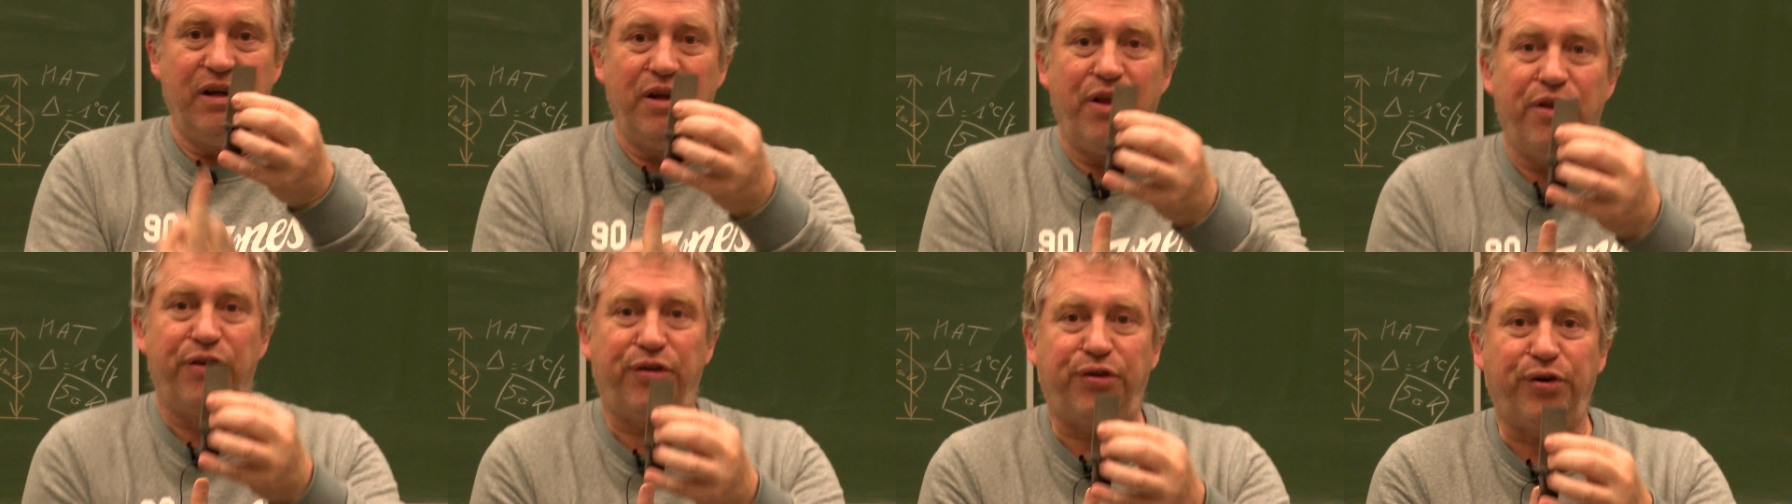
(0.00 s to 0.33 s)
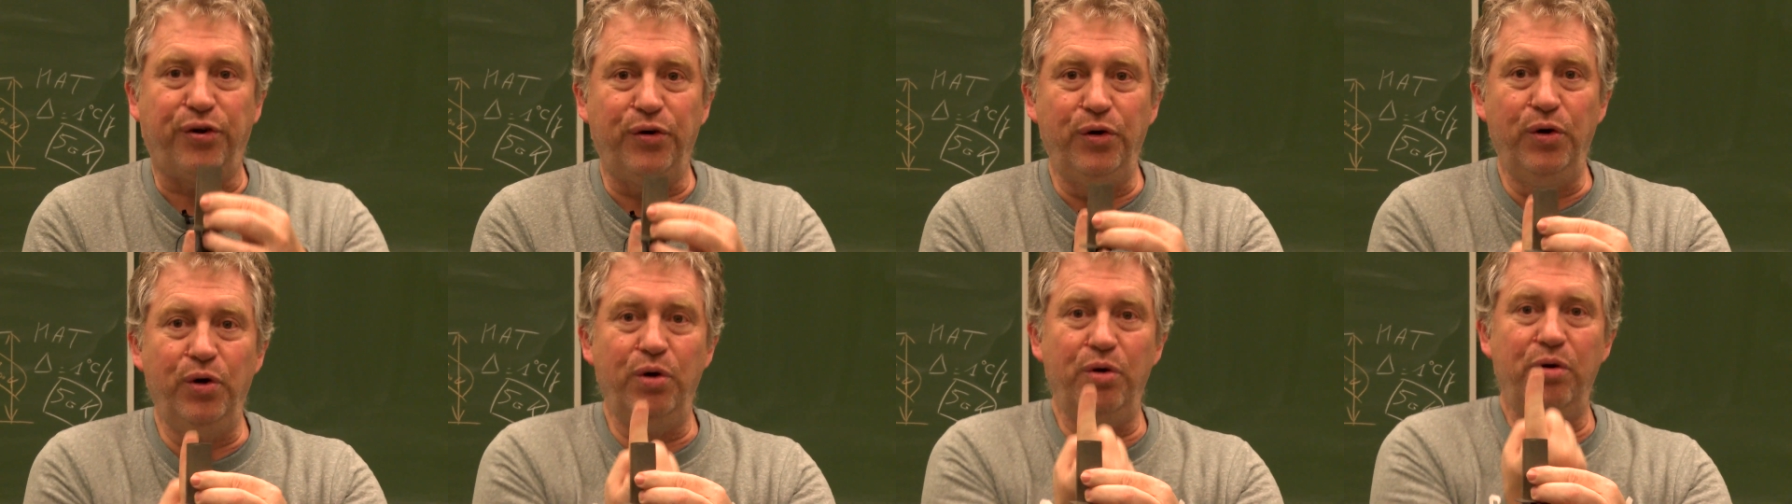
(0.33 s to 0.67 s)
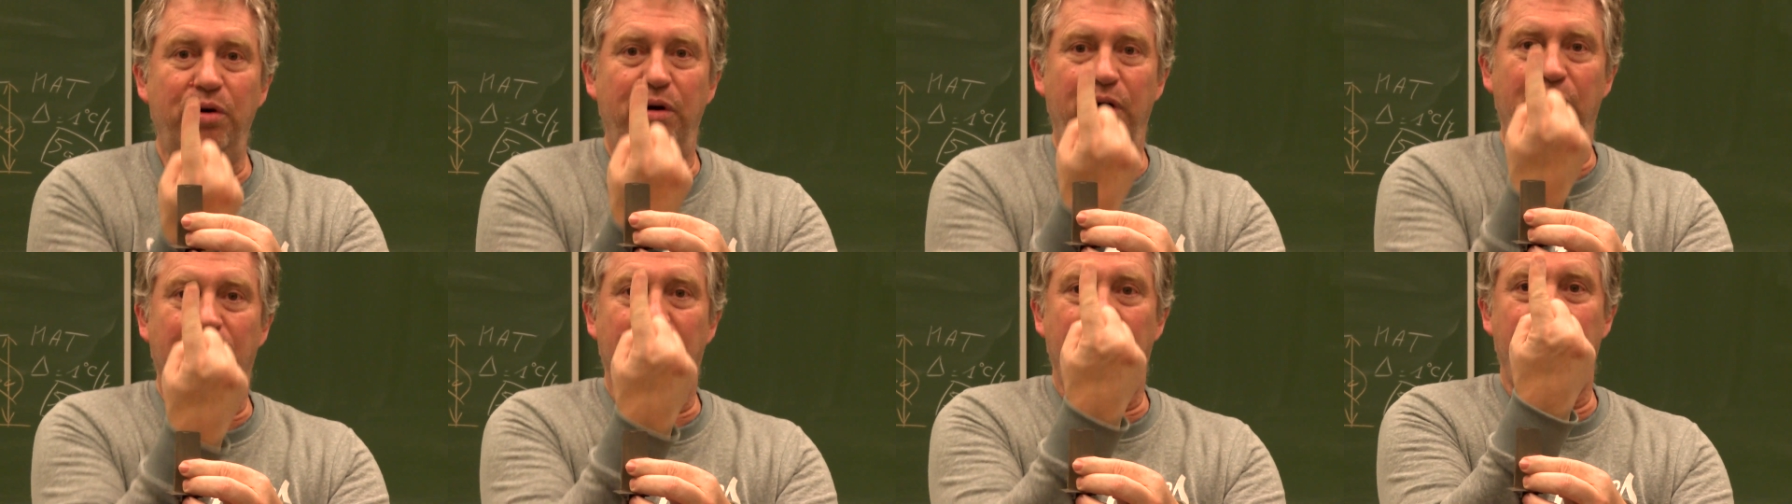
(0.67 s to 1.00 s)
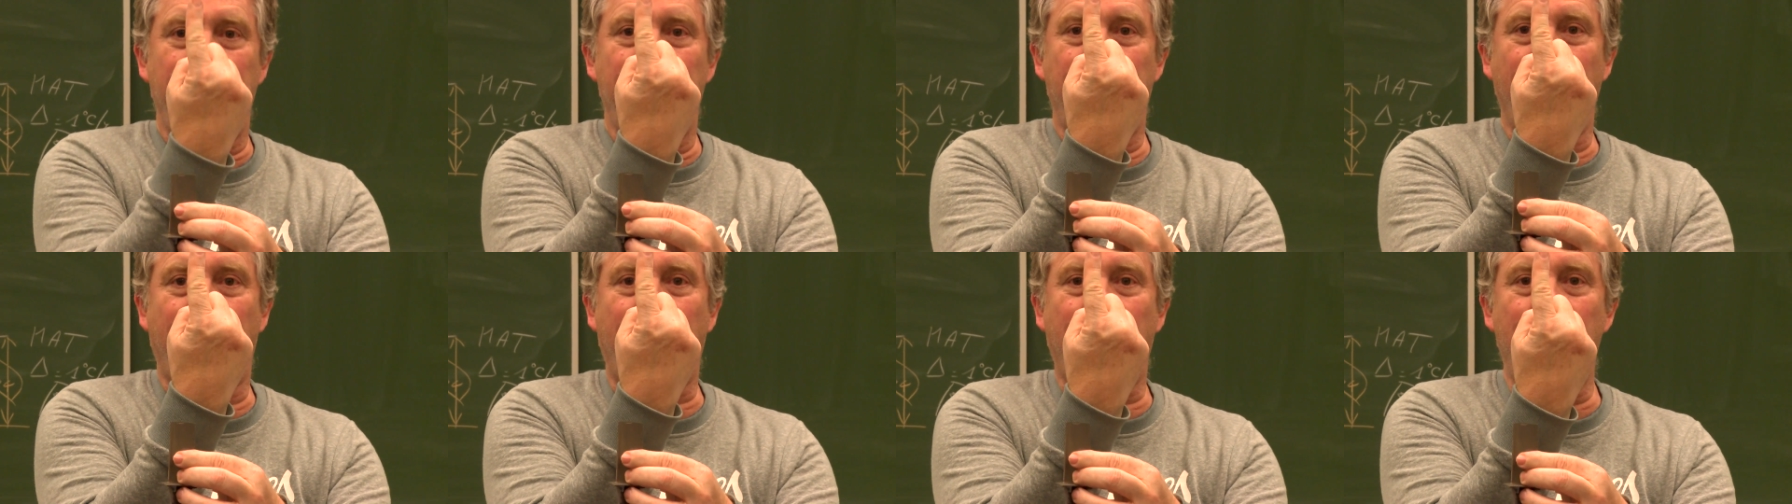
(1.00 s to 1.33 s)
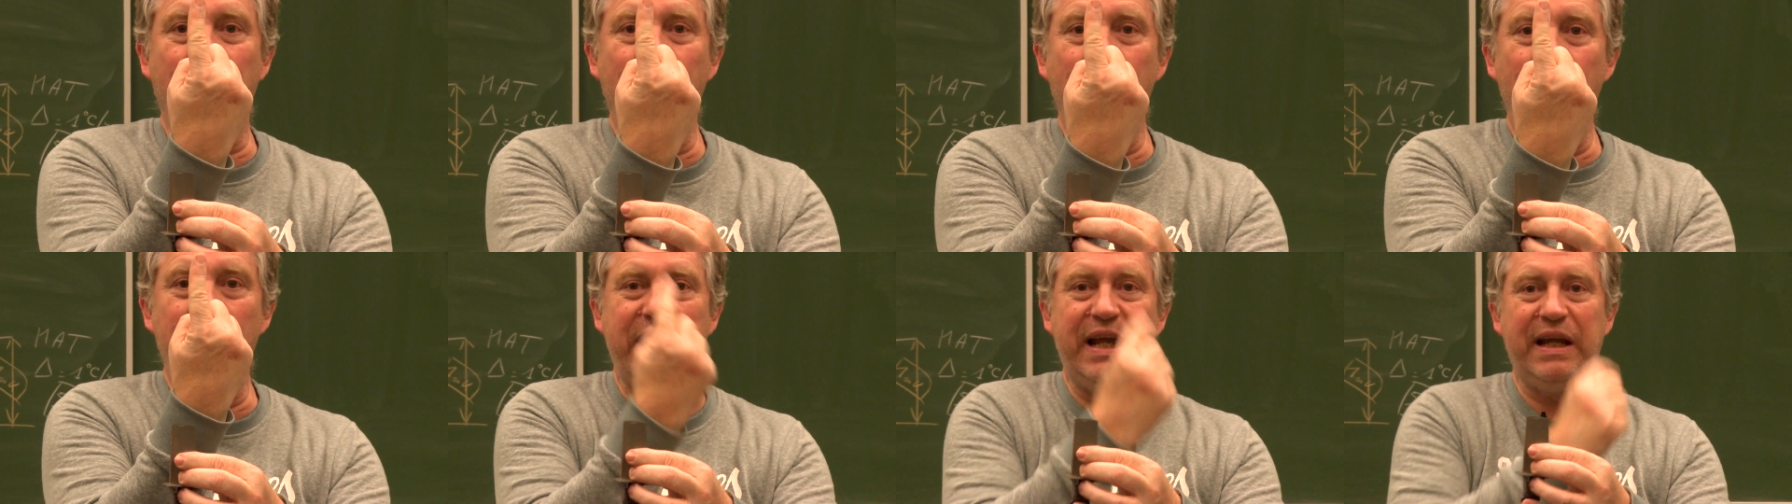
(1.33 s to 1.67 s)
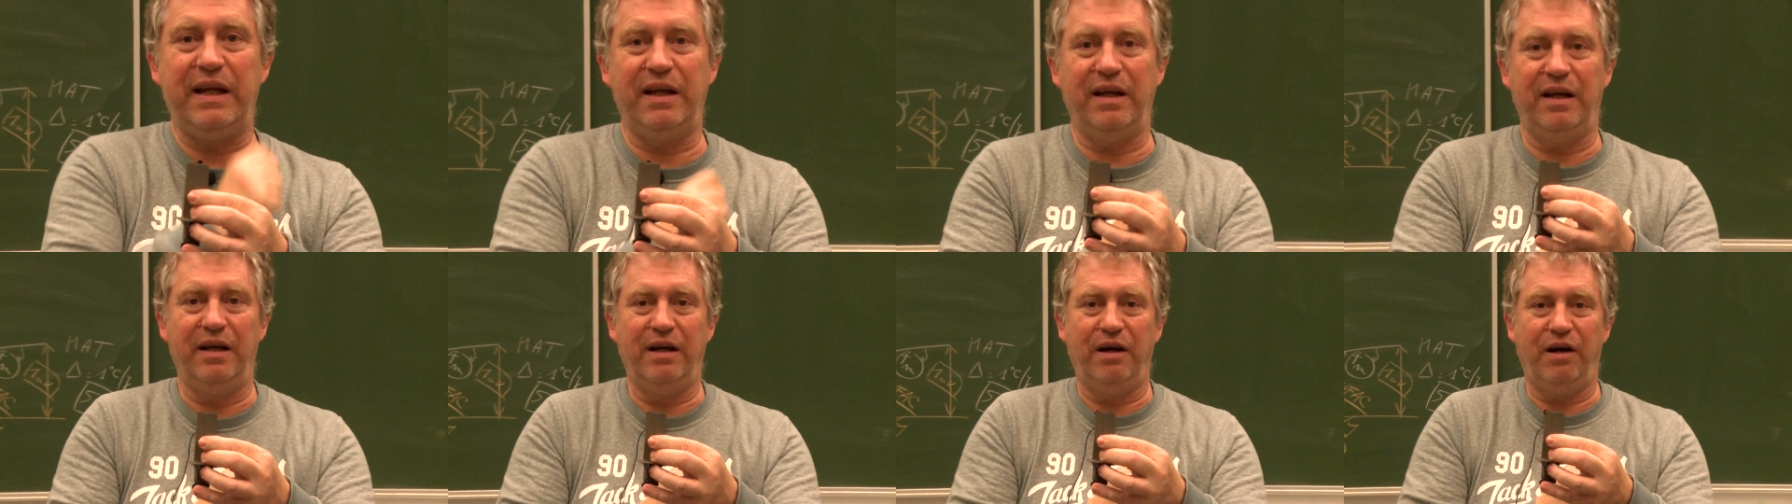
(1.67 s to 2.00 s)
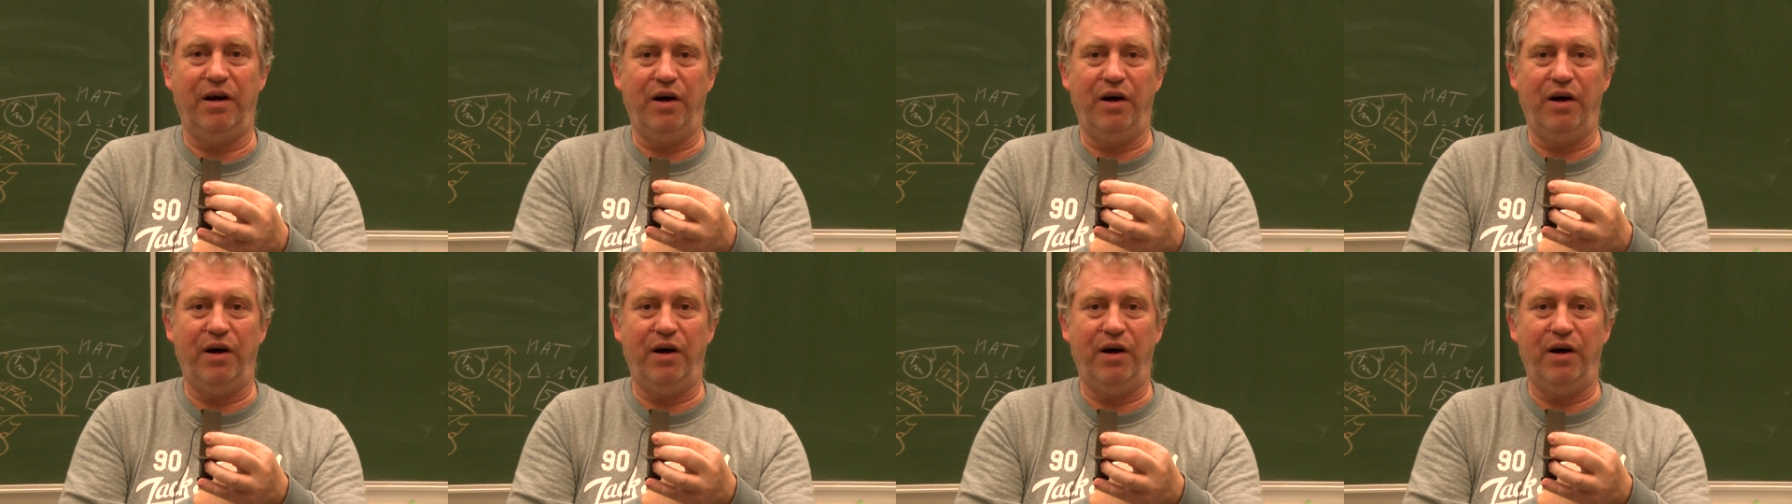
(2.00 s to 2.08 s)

through the cooling